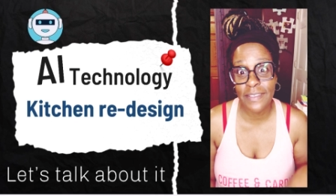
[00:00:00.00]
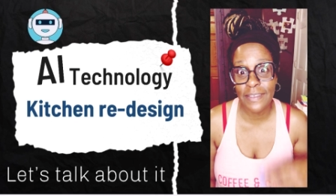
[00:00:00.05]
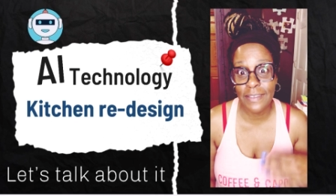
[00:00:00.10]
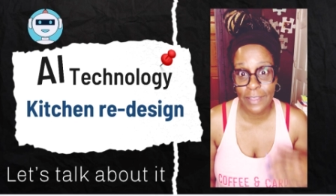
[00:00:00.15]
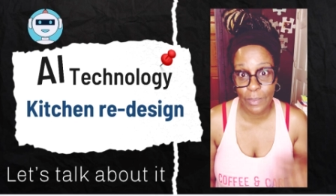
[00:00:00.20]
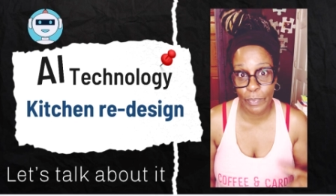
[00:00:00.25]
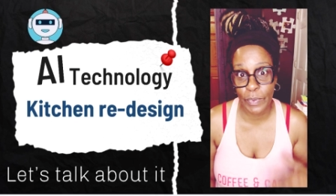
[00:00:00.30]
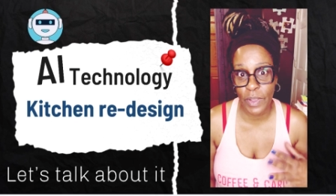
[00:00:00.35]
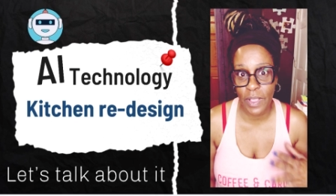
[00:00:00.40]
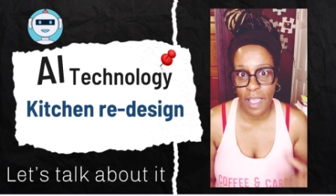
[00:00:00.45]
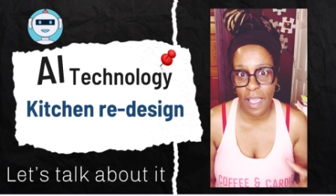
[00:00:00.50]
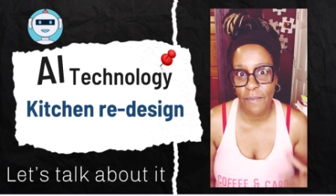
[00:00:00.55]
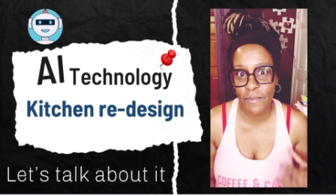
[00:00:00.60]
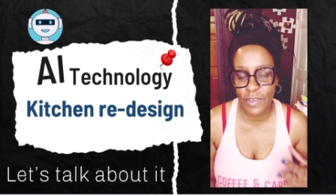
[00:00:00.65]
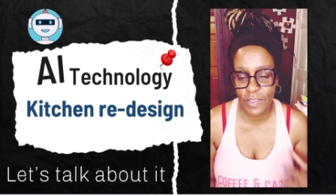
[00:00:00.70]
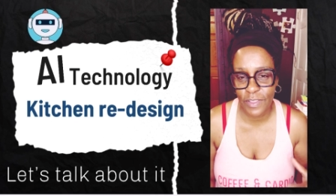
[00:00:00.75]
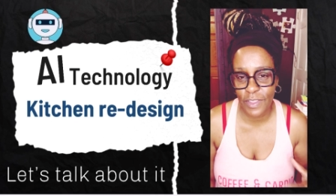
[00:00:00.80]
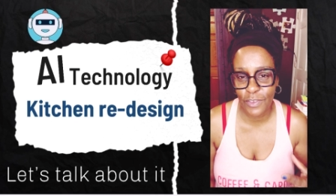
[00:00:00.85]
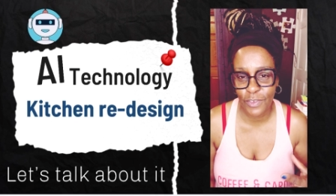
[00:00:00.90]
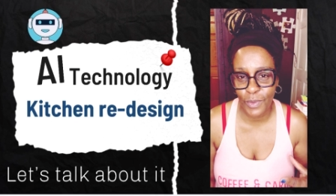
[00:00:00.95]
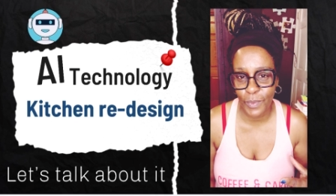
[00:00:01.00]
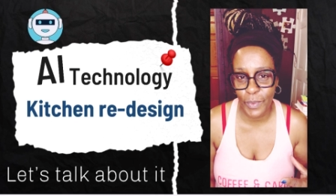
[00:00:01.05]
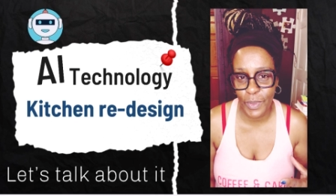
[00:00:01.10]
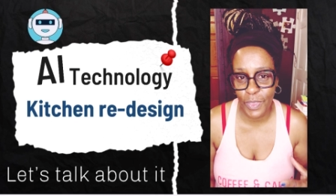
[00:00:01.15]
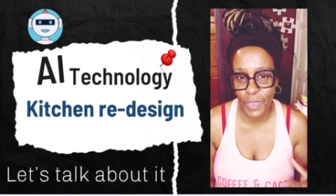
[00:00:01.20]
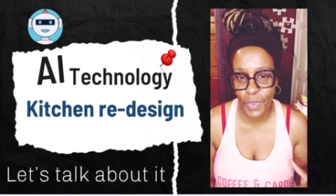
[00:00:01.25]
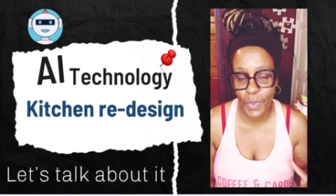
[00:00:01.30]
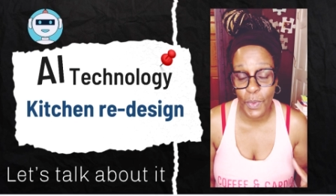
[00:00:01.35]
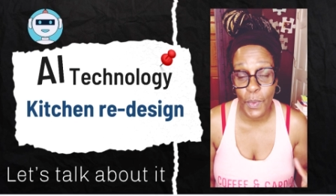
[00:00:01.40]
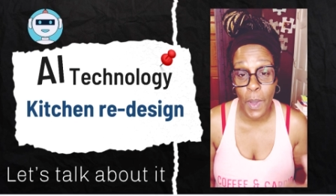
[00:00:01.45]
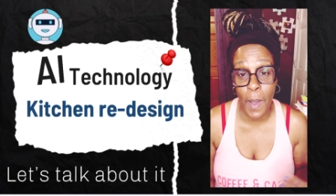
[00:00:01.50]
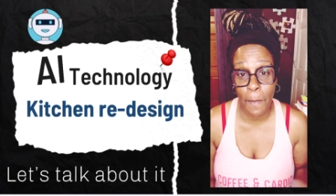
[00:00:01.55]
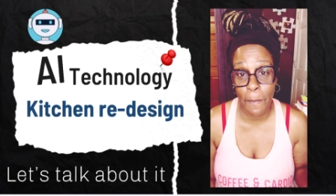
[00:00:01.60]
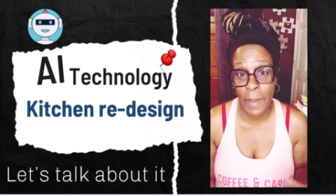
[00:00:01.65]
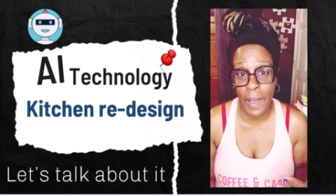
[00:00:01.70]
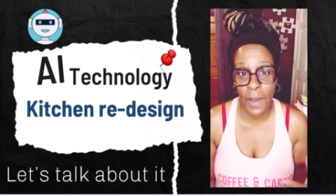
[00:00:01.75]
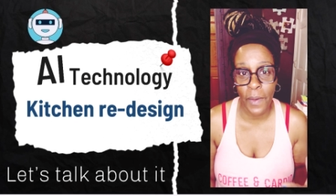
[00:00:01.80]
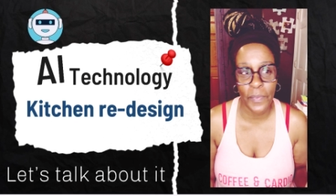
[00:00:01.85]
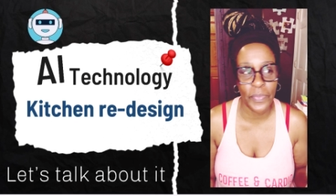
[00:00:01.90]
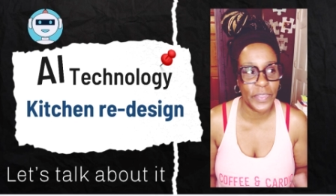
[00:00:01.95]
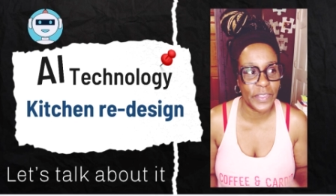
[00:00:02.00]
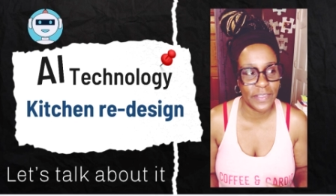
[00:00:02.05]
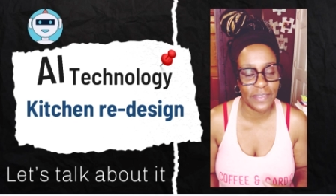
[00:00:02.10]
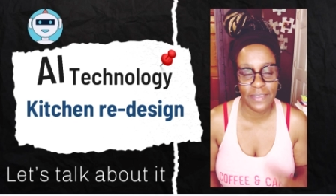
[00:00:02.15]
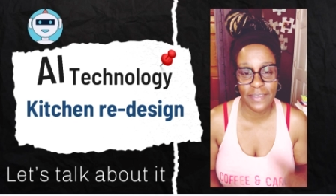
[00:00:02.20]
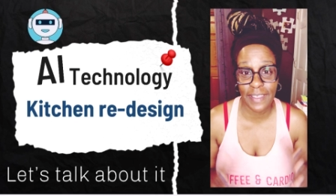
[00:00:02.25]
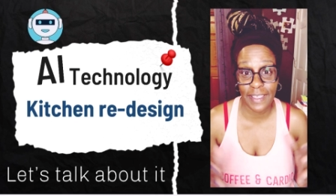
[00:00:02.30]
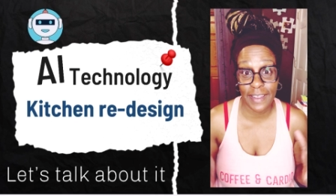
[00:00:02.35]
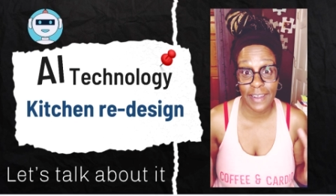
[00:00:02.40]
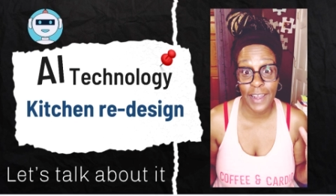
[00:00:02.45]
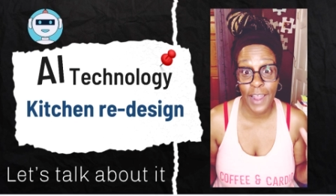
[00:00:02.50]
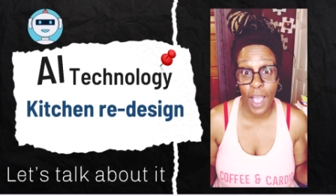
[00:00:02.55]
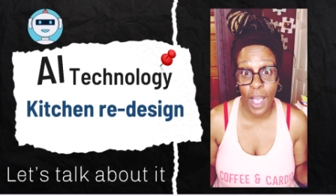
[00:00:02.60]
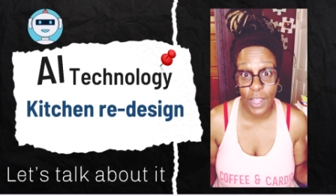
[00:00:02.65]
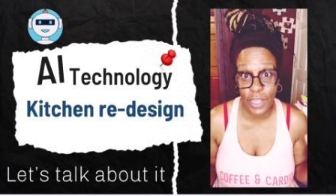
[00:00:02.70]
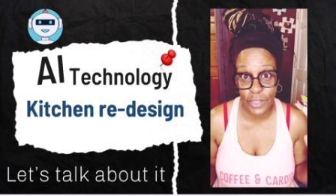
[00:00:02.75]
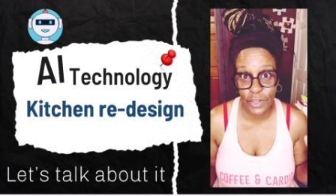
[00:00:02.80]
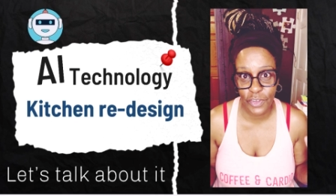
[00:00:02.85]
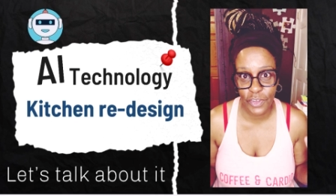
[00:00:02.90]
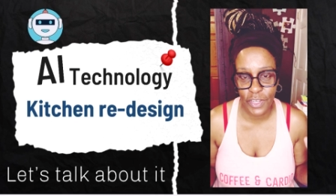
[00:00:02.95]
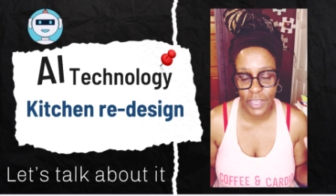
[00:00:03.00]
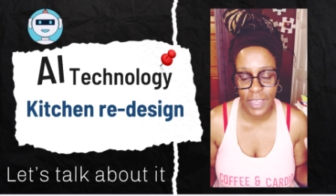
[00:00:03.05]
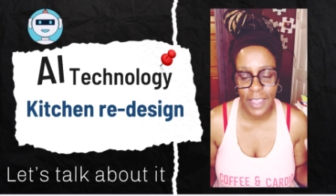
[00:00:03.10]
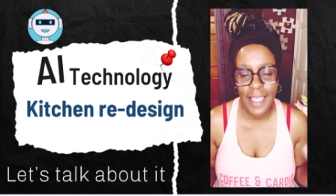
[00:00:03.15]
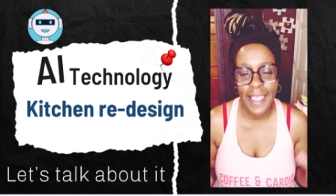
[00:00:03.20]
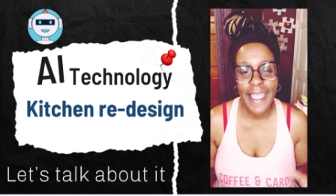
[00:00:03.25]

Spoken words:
deeper conversation with you about this technology.